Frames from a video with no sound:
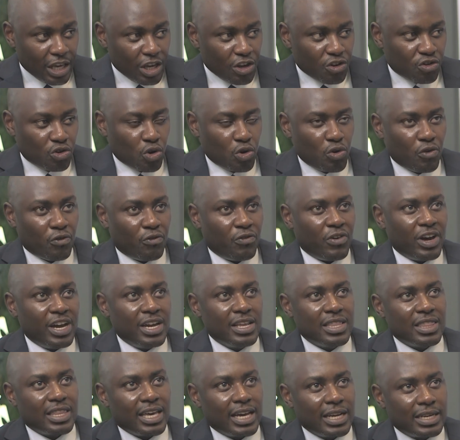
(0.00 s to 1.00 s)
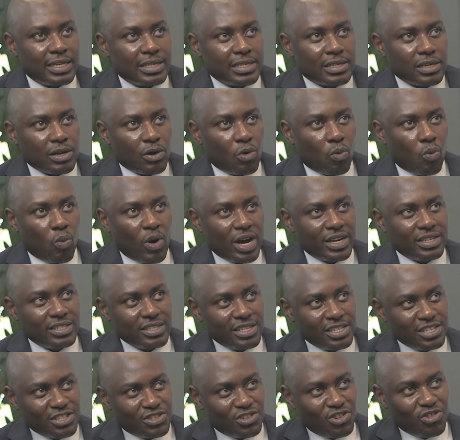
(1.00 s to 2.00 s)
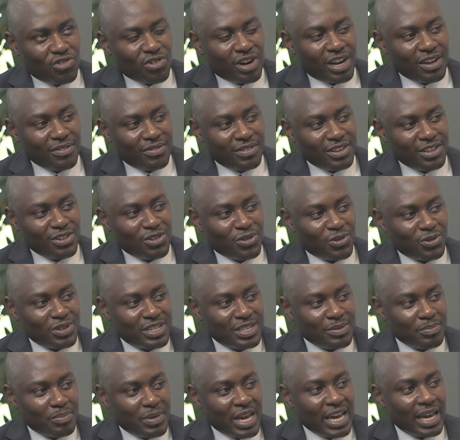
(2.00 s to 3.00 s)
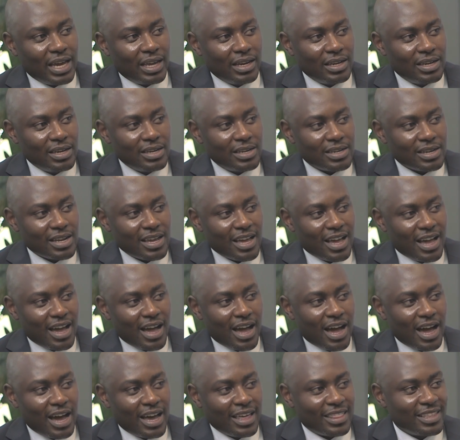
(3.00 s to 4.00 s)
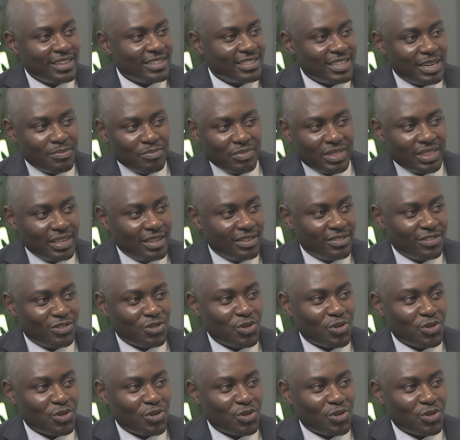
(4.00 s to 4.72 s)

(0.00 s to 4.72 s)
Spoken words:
So you find that what is driving your demand are the same things.